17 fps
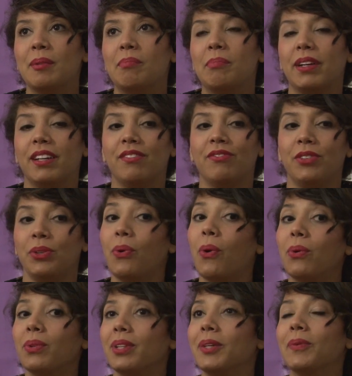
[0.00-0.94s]
but if you
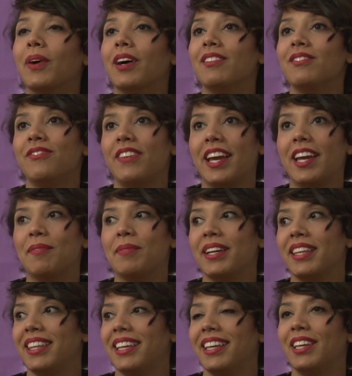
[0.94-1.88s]
only want fame,
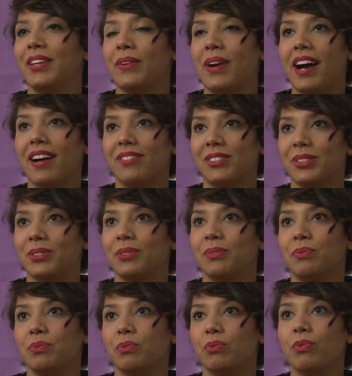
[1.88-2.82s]
I think you have
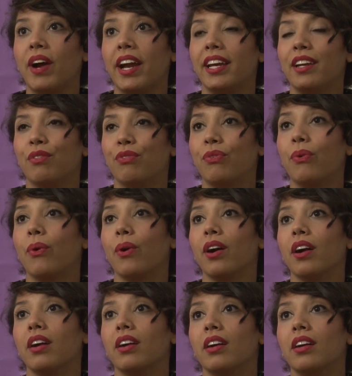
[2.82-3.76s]
to write
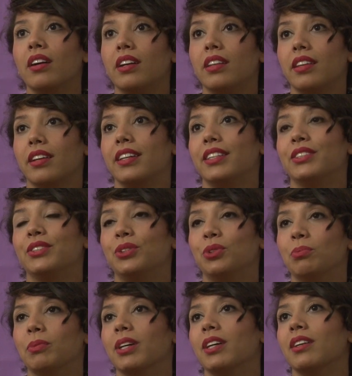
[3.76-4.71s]
for the
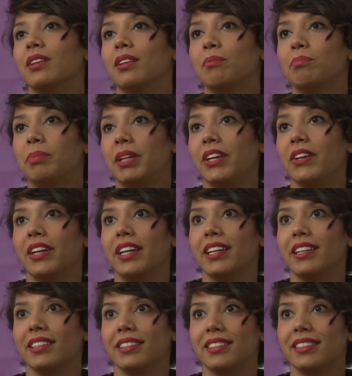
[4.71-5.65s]
consumer,
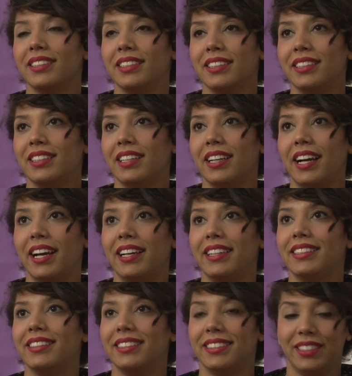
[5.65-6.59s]
period.
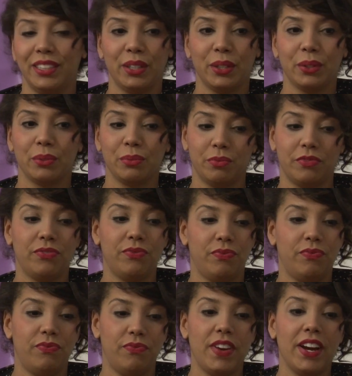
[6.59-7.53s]
And, you know,
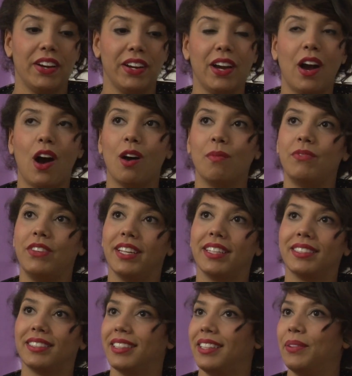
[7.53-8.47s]
very
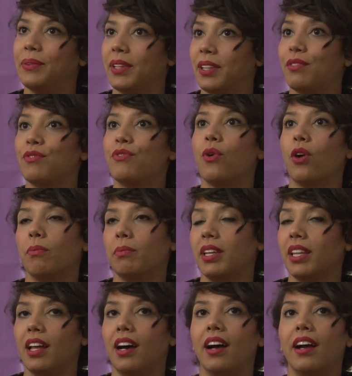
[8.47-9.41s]
obviously with a
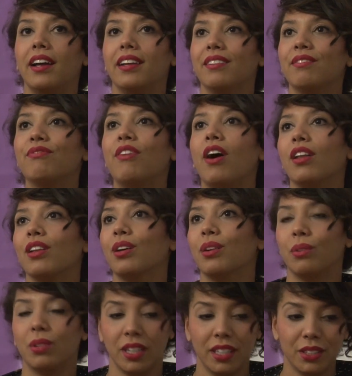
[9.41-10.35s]
formula and
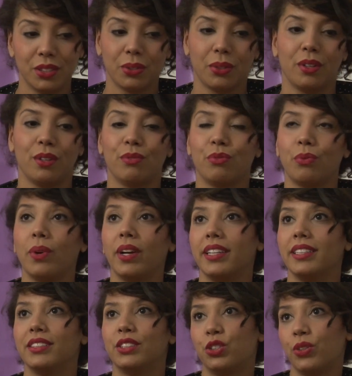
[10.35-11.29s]
follow sort of what
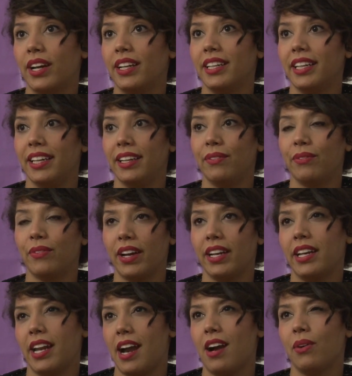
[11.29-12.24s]
is trendy
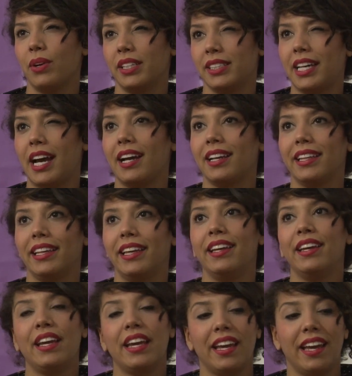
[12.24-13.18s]
right now exactly.
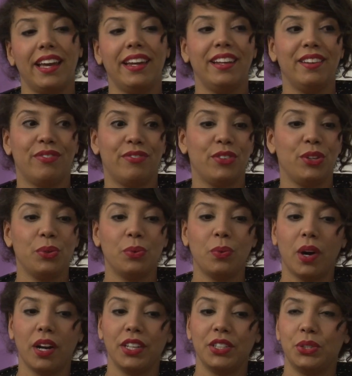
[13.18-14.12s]
And if you
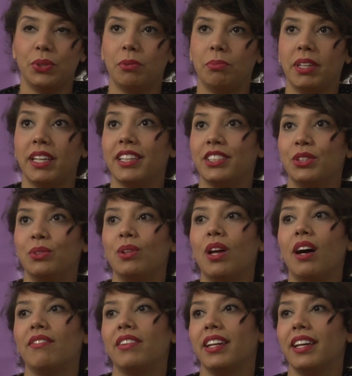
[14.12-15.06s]
want to do it because you
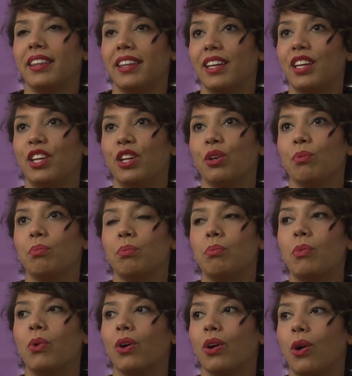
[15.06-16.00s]
love it, I think you're
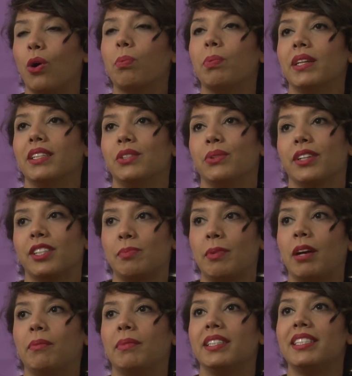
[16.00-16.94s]
more open to
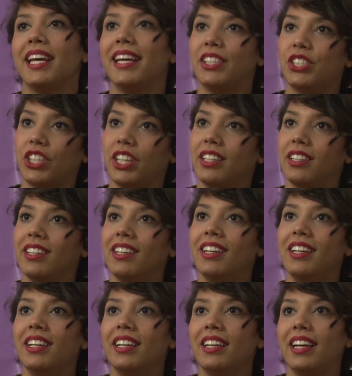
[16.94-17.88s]
experimentation,
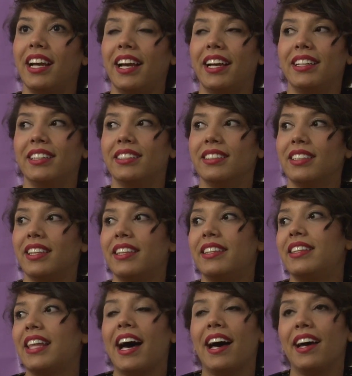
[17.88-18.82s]
and
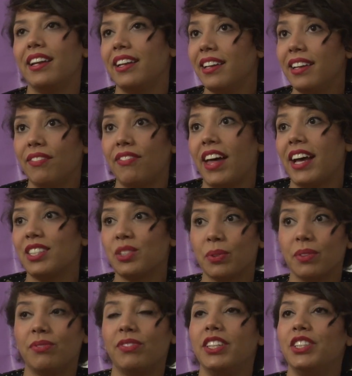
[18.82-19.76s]
that if that's
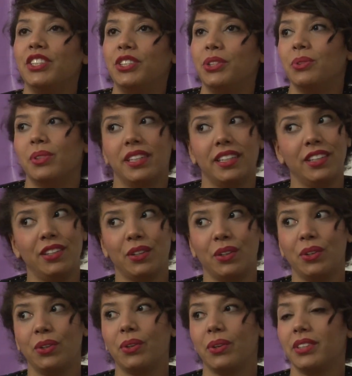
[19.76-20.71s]
what feeds you, then you know
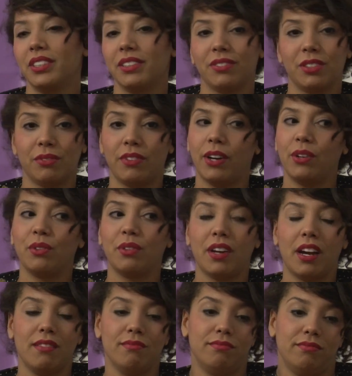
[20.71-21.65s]
you go a different route.
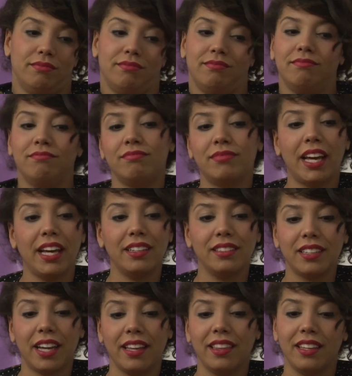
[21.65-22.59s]

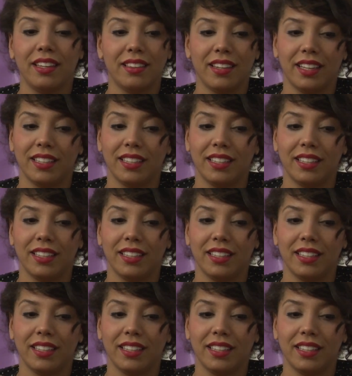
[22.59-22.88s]
And I think